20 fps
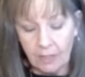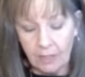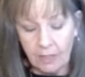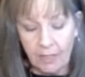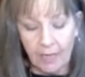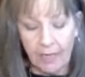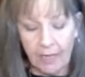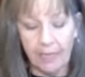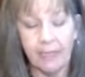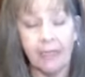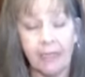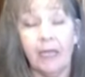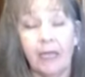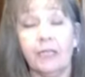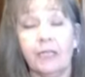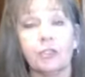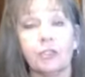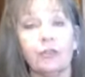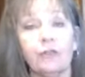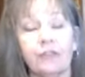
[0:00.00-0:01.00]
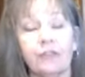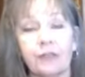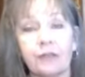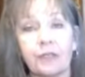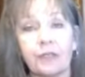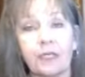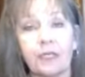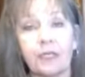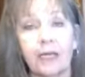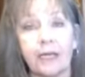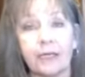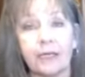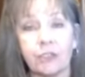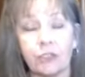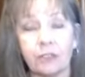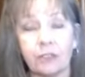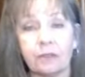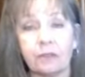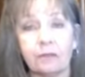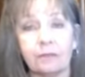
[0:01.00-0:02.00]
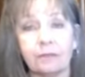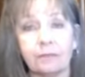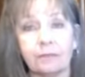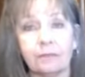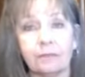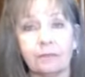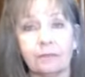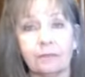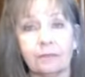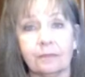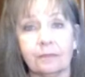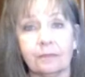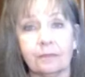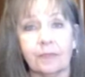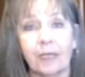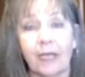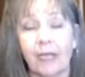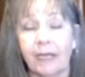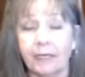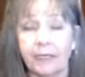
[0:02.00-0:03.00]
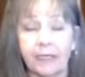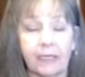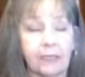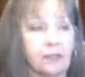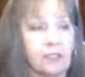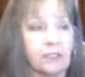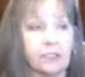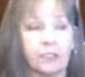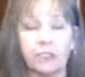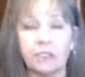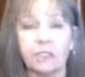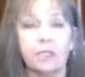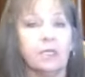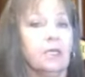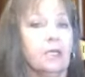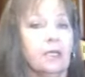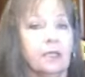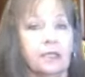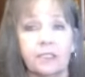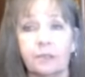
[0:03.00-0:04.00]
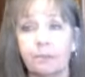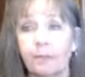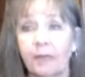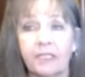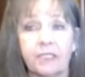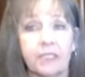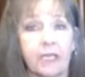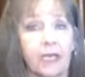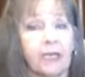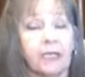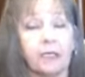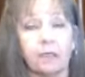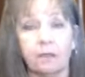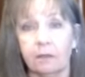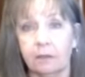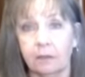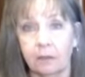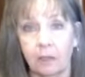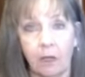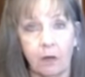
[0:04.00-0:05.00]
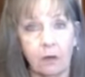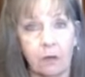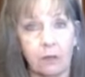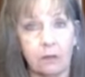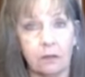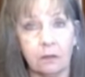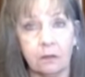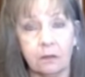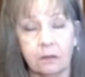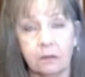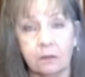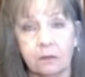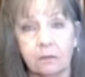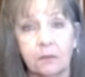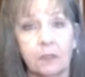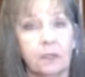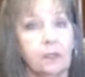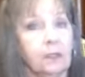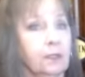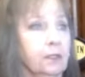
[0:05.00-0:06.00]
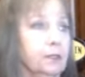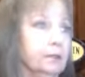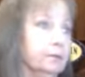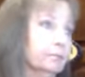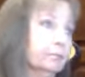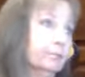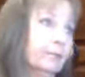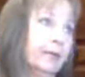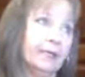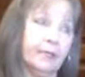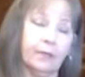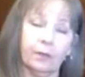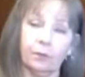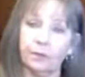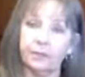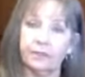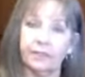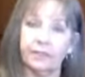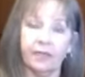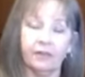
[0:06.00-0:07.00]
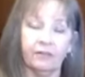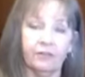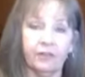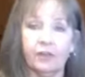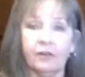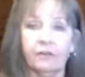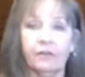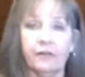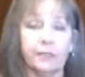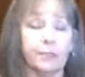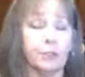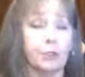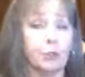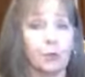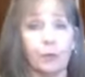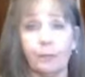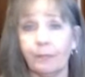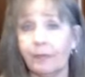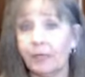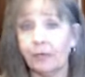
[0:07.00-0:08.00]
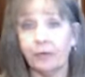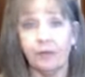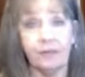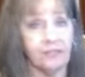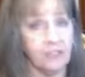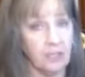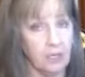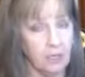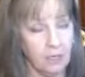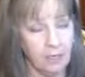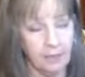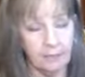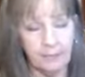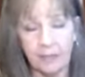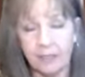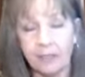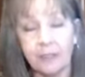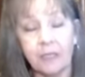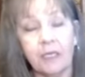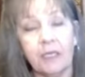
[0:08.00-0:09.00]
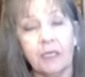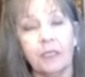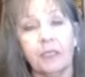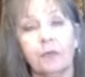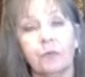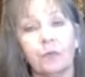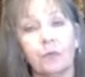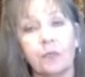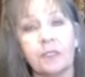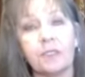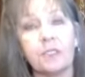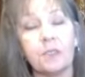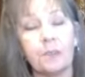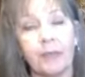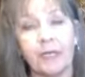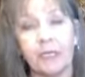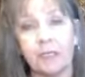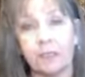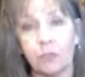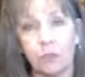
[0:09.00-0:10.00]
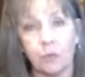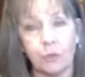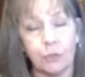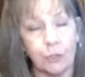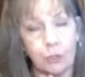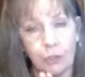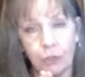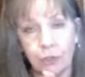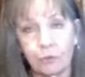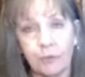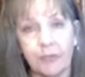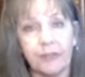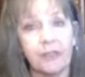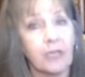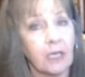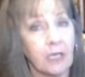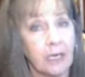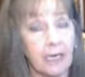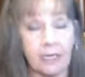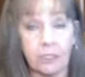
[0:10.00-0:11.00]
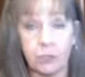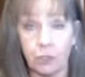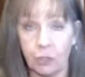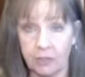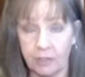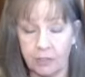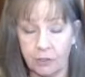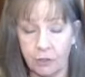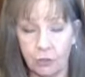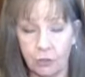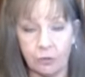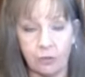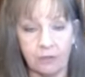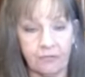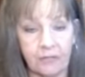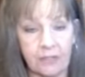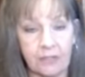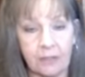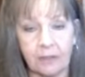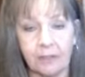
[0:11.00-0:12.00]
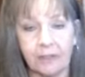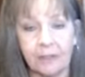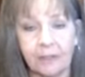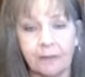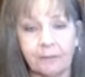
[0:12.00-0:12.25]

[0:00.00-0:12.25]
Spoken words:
And as you feel the connection, and again, this may take longer, may only take a very, very short period of time. It really depends on you and the connection that you're feeling.